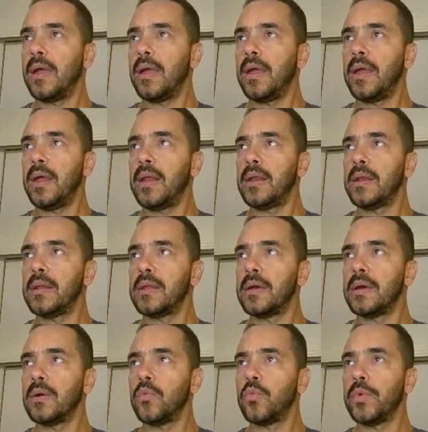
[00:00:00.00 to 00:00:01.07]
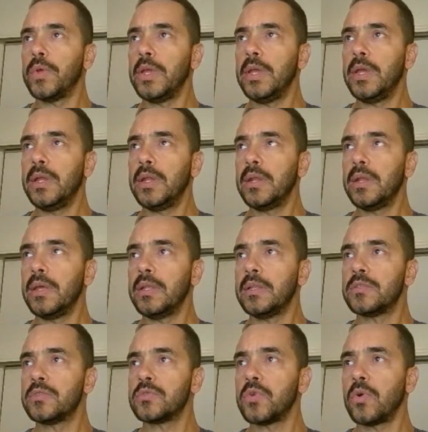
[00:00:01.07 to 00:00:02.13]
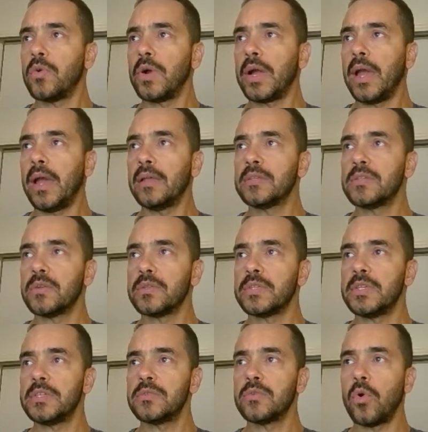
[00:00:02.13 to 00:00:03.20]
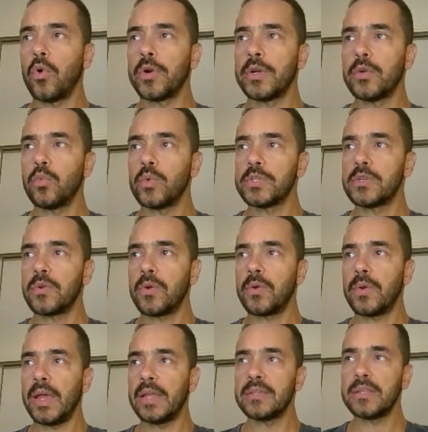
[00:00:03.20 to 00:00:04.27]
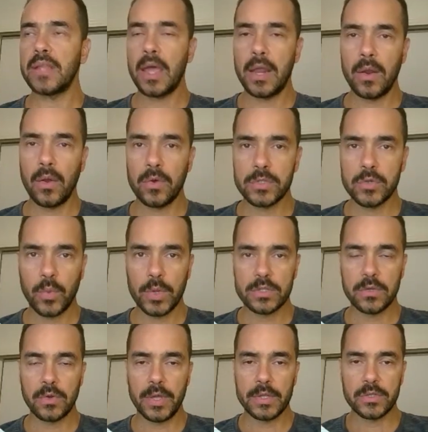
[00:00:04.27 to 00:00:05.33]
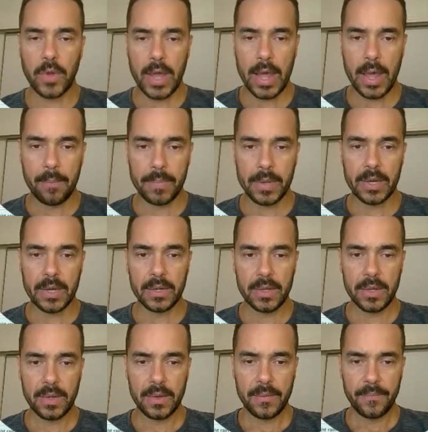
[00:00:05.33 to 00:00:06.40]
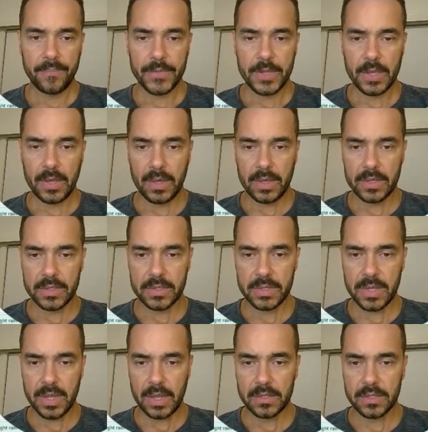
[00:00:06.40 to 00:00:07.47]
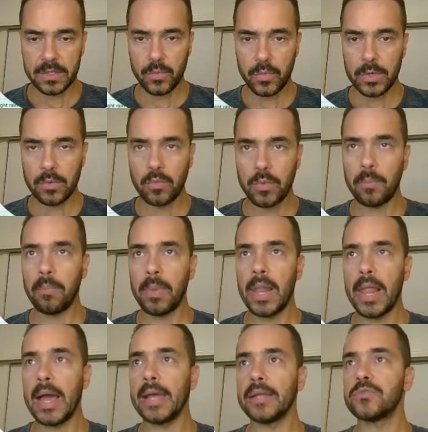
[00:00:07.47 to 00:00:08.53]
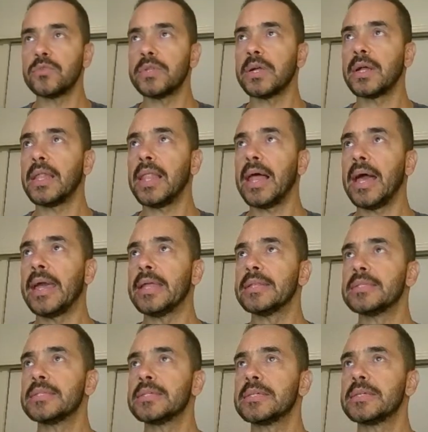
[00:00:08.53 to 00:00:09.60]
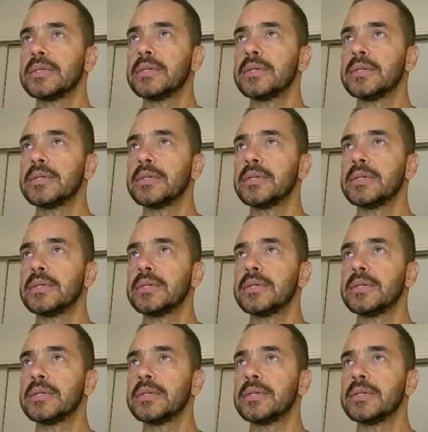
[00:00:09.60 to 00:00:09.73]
and we need so okay, so this order was created, and also what's going to happen is that we reply to the client